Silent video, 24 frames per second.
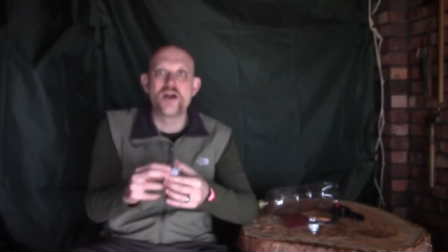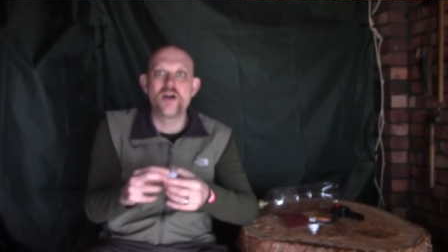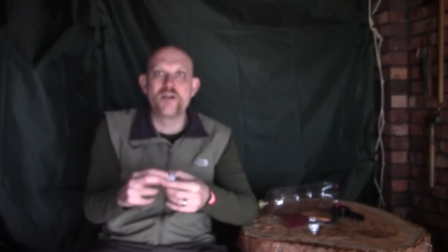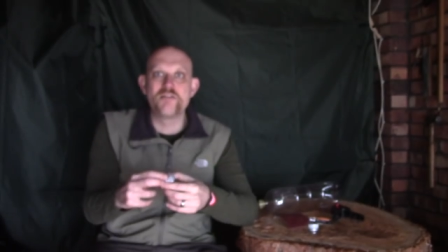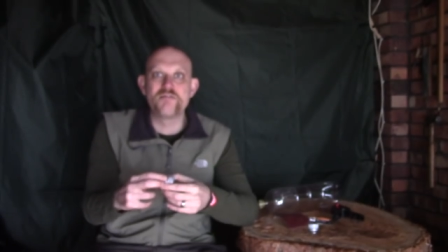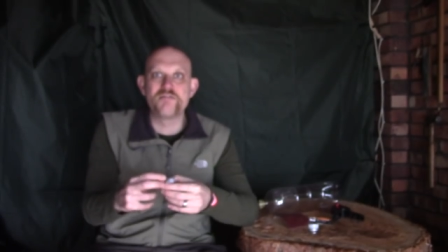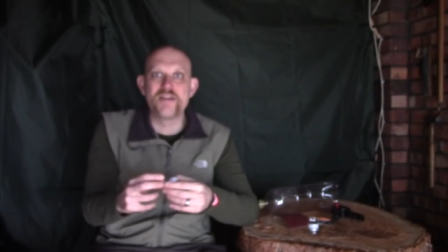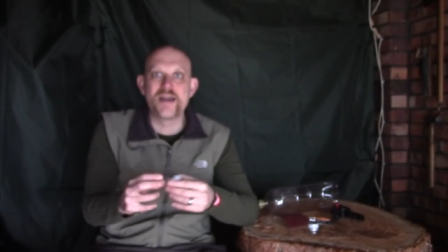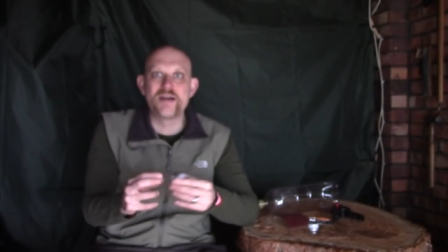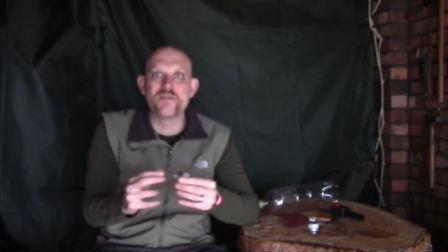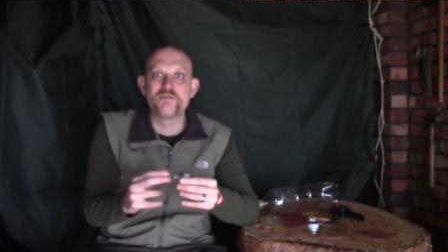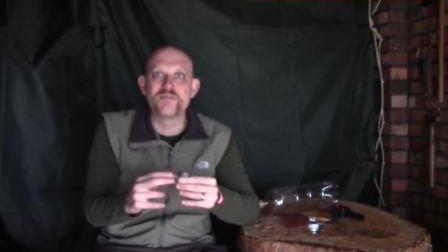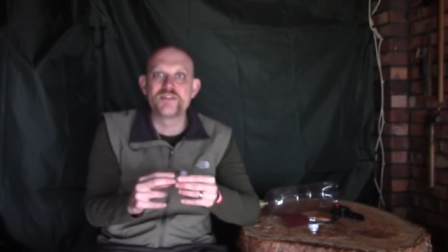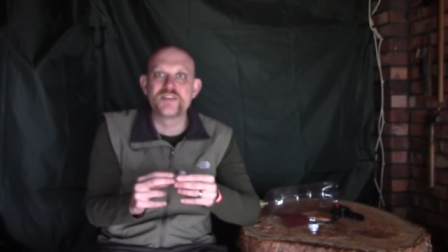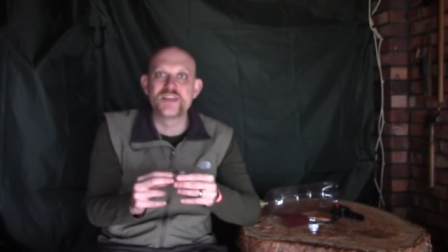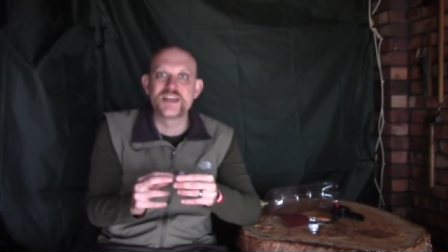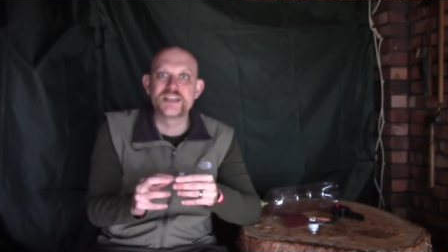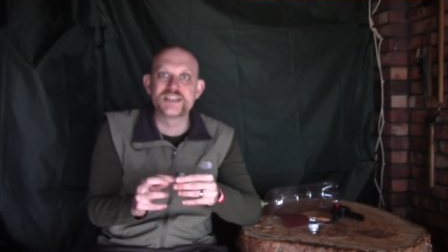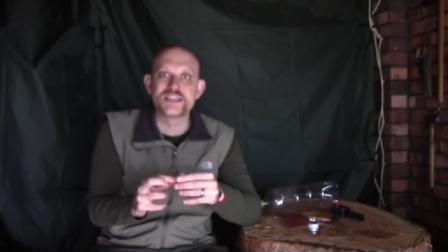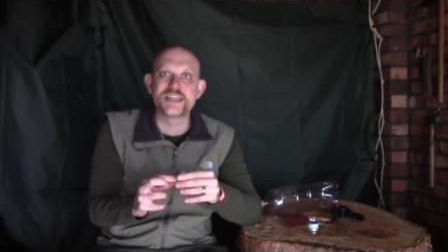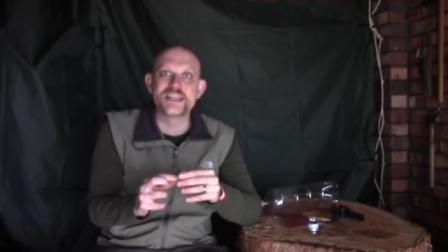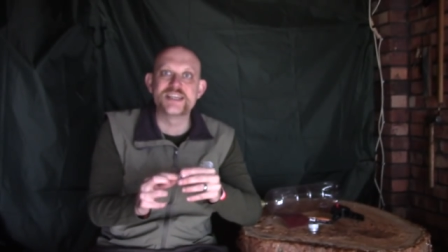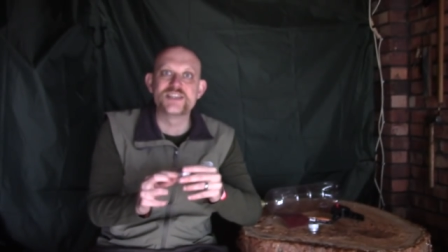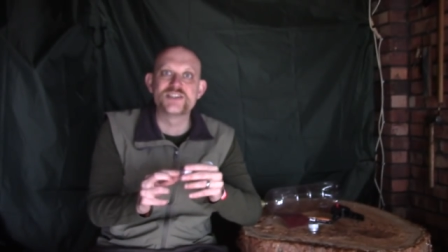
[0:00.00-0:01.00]
I found for
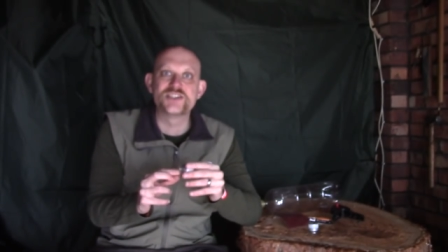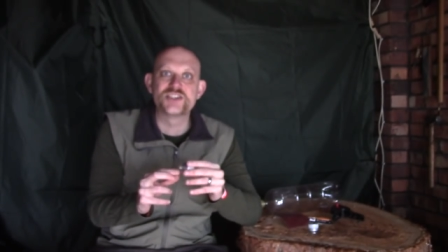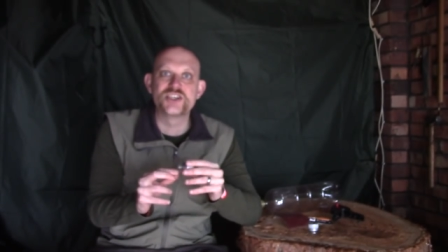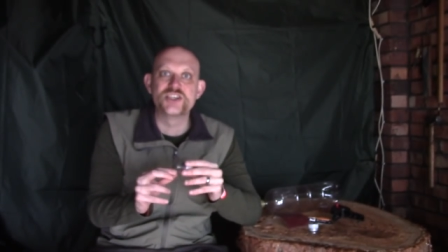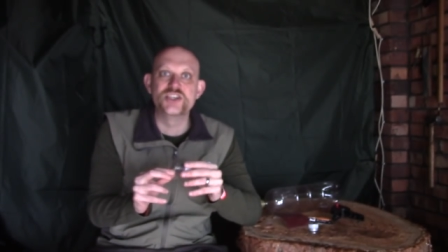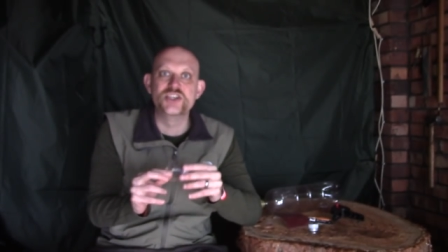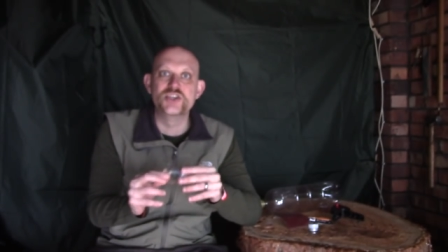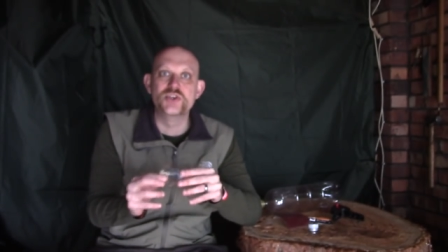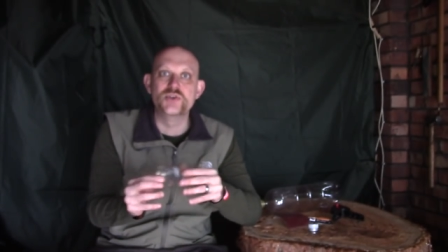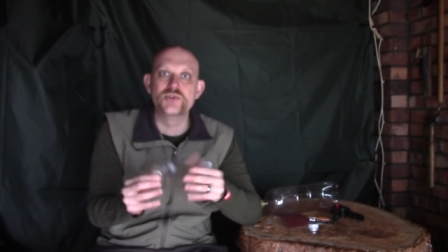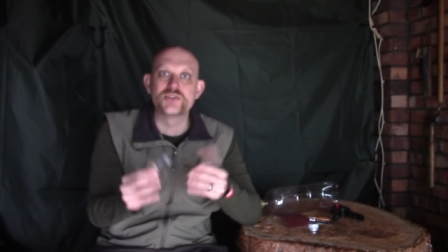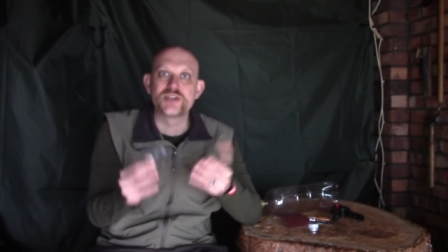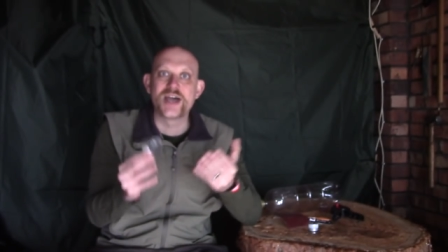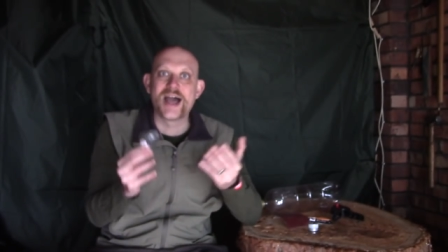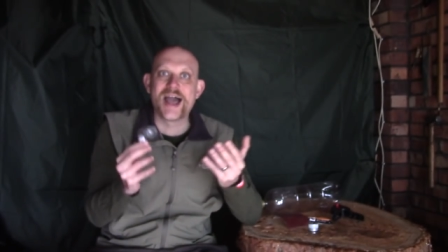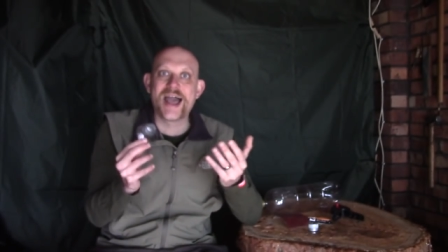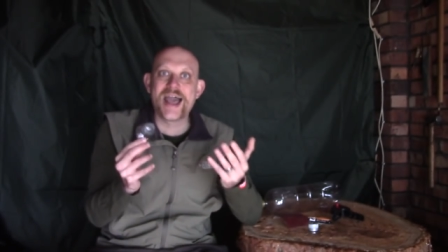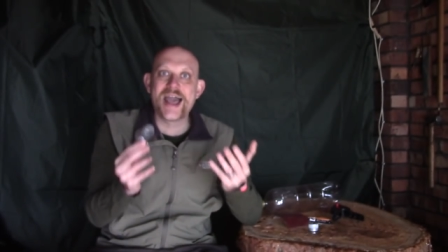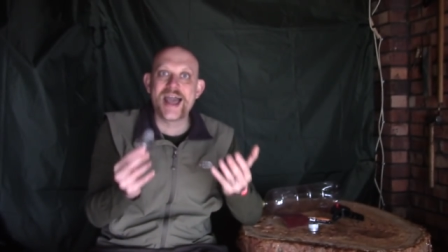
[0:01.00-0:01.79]
this is to use a